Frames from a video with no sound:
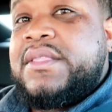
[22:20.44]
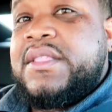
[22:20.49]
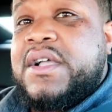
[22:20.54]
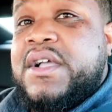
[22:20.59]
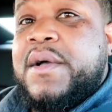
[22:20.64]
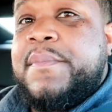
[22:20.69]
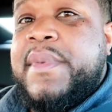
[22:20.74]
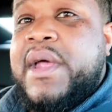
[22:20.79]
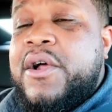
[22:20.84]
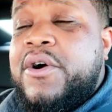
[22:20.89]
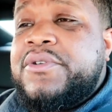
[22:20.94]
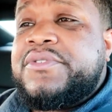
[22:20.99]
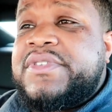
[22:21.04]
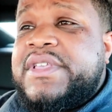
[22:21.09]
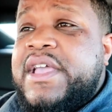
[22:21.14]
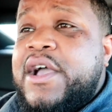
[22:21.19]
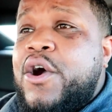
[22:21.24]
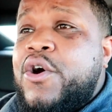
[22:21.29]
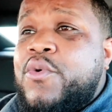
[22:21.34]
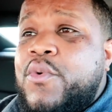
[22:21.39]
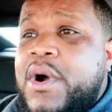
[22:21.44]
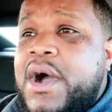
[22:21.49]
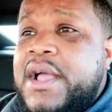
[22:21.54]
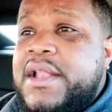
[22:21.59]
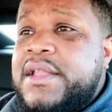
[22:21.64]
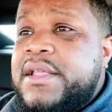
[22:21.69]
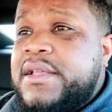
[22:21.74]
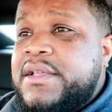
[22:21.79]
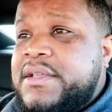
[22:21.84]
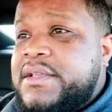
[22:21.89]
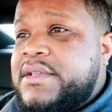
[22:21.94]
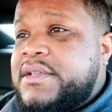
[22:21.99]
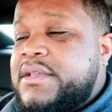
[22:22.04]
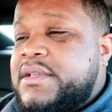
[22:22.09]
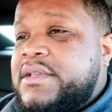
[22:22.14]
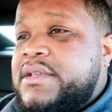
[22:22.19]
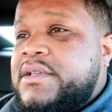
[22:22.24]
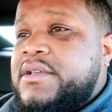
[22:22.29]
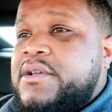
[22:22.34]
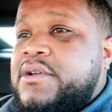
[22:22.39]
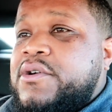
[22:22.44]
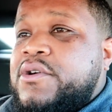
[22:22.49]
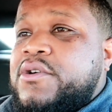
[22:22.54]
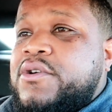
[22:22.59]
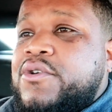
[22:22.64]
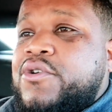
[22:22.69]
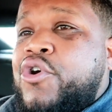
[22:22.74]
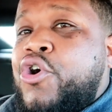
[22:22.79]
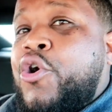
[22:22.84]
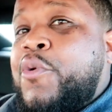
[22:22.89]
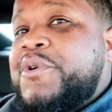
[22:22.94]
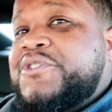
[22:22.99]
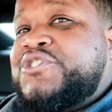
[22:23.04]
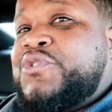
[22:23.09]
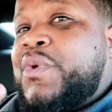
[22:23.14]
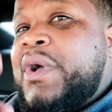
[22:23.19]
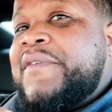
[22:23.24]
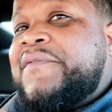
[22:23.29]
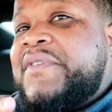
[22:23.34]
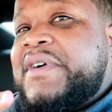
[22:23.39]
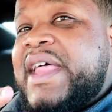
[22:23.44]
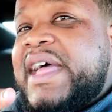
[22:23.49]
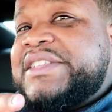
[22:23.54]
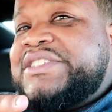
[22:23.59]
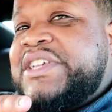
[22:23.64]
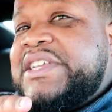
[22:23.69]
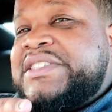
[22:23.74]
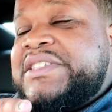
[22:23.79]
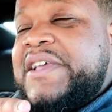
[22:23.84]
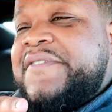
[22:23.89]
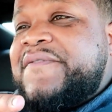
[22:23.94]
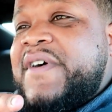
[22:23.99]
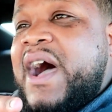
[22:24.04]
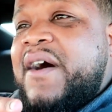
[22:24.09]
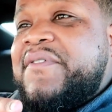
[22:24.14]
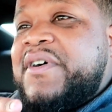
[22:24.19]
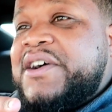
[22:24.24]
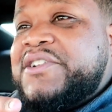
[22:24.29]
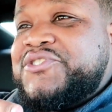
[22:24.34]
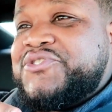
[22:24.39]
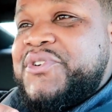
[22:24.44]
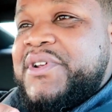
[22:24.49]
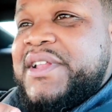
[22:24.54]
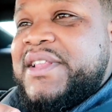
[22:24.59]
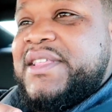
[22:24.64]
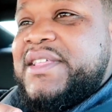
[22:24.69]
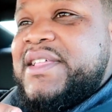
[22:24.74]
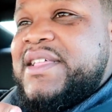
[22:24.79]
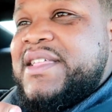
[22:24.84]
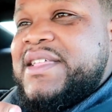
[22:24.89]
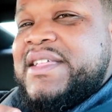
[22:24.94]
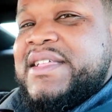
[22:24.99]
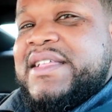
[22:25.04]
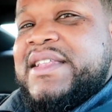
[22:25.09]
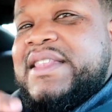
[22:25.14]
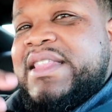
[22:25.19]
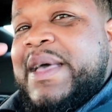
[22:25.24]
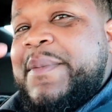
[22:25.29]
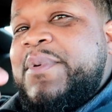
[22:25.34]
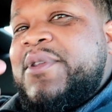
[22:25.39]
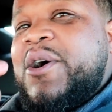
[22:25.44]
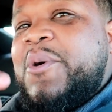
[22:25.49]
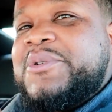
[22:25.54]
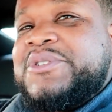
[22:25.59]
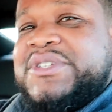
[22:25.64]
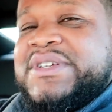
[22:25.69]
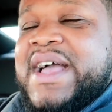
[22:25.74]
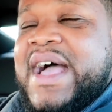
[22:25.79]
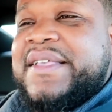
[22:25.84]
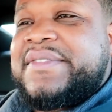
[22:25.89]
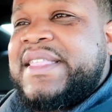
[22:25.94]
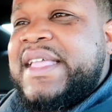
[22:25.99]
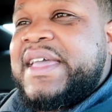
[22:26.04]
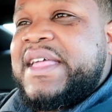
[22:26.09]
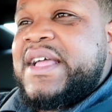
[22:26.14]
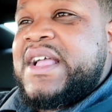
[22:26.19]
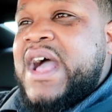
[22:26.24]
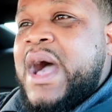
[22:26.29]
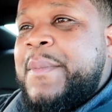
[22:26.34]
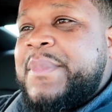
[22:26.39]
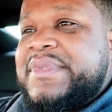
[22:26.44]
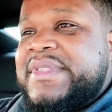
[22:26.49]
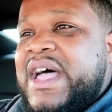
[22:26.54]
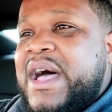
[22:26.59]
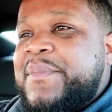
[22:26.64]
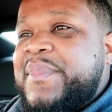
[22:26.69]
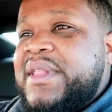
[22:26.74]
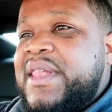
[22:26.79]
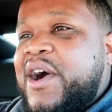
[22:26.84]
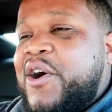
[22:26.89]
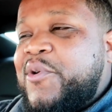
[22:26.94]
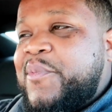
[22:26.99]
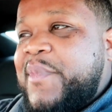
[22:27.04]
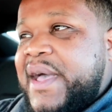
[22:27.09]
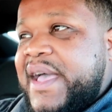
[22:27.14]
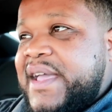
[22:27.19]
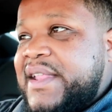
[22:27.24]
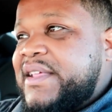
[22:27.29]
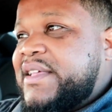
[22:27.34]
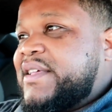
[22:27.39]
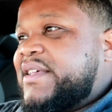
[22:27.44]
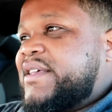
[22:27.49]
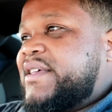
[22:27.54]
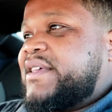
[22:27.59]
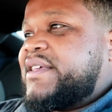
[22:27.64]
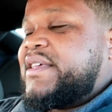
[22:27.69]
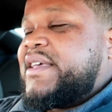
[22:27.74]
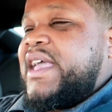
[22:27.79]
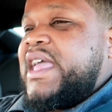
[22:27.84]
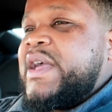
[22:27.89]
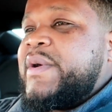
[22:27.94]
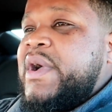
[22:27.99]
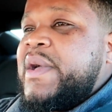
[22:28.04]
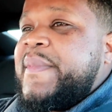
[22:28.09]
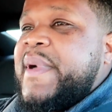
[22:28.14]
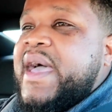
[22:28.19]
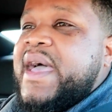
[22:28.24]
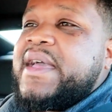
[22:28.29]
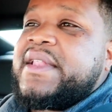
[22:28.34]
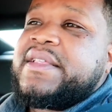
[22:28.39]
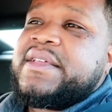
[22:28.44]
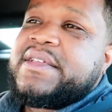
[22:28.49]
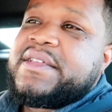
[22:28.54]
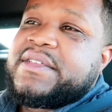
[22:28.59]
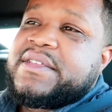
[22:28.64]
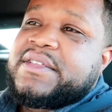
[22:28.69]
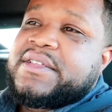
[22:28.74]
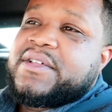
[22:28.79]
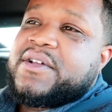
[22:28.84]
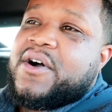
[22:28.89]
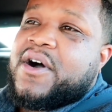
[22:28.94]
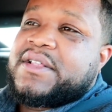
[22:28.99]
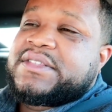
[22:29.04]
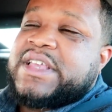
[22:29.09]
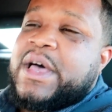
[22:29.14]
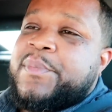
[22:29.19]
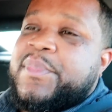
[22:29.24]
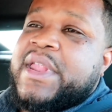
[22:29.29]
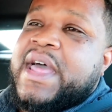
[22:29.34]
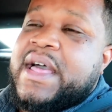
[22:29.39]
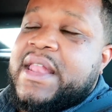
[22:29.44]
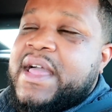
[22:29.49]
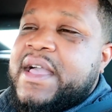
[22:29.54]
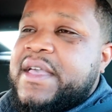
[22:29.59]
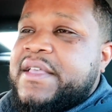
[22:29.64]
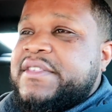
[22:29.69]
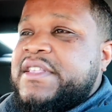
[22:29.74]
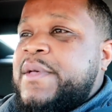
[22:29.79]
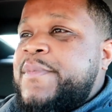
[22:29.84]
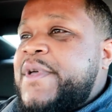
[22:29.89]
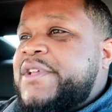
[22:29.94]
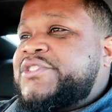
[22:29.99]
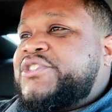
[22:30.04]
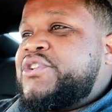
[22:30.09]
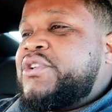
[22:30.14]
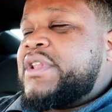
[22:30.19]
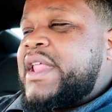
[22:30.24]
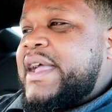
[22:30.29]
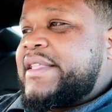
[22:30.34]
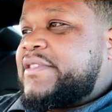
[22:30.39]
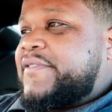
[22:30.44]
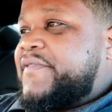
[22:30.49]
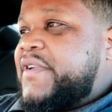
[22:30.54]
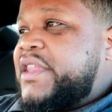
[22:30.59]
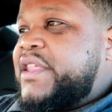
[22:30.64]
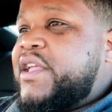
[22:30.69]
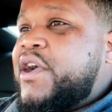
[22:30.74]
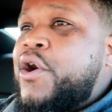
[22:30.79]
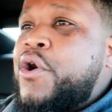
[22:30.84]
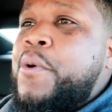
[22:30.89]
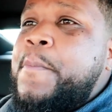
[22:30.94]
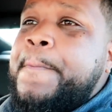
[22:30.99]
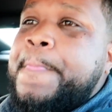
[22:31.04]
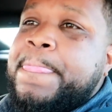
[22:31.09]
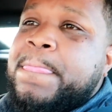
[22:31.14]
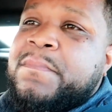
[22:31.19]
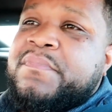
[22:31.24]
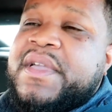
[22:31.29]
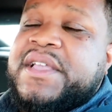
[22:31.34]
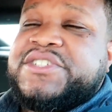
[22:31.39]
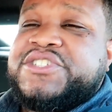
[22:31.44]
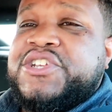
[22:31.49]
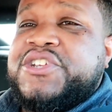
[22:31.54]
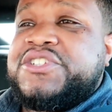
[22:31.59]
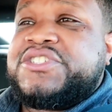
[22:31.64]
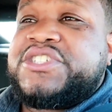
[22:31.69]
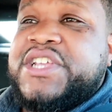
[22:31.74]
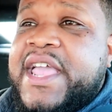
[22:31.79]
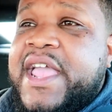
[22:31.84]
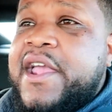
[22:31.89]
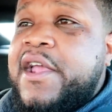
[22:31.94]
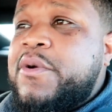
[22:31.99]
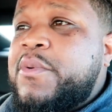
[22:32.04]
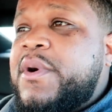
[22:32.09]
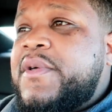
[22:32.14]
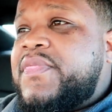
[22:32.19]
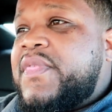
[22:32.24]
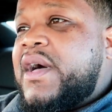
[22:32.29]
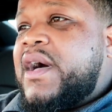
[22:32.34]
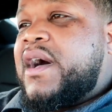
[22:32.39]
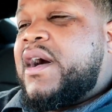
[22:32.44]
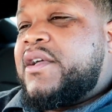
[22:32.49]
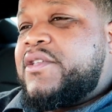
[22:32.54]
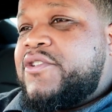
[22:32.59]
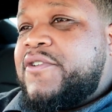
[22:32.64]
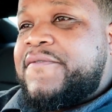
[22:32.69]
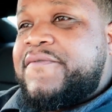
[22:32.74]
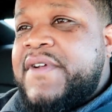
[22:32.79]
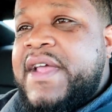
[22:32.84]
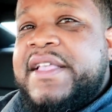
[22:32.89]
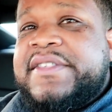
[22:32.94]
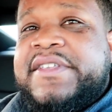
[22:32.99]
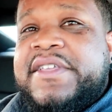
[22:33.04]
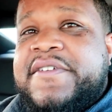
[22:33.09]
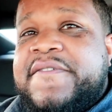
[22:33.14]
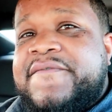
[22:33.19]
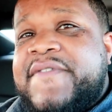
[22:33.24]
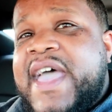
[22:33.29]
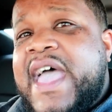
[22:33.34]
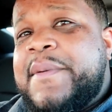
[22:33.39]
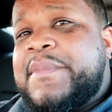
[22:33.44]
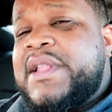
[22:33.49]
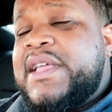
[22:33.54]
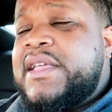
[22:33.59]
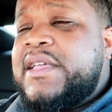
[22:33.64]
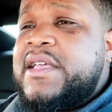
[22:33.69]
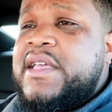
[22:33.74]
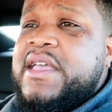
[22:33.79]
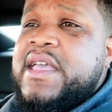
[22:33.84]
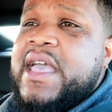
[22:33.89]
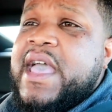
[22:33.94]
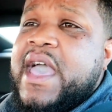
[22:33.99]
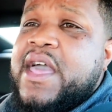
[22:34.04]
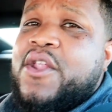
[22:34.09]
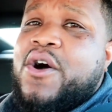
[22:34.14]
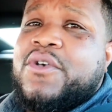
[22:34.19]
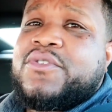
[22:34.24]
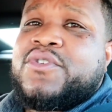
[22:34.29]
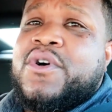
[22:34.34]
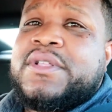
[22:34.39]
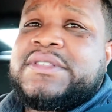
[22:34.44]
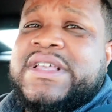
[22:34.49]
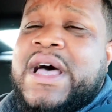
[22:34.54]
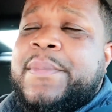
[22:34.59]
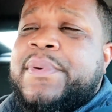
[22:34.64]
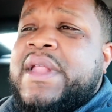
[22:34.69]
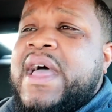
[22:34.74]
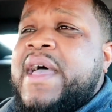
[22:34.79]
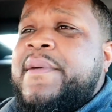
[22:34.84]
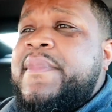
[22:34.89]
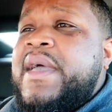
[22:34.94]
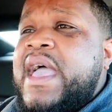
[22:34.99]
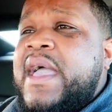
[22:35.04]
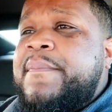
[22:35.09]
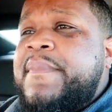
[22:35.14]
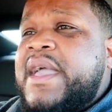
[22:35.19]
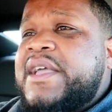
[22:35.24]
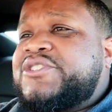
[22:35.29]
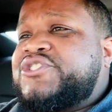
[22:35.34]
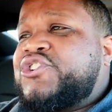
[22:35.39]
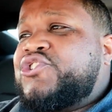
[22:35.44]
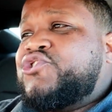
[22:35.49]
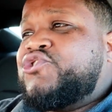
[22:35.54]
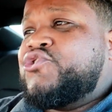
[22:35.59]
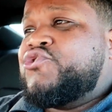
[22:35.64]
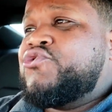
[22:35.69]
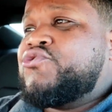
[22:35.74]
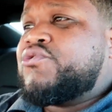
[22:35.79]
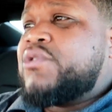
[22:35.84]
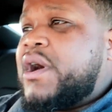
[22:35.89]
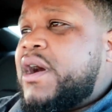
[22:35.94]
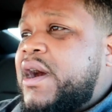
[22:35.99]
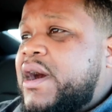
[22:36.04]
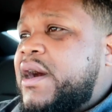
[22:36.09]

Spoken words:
the Camaro ZL1, or would you wait for that GT500? Let me know what you guys think in the comments down below, man. Anyway, man, on top of that, like I said, make sure you like the video, make sure you share with your friends and your family, and also on top of that, man, make sure you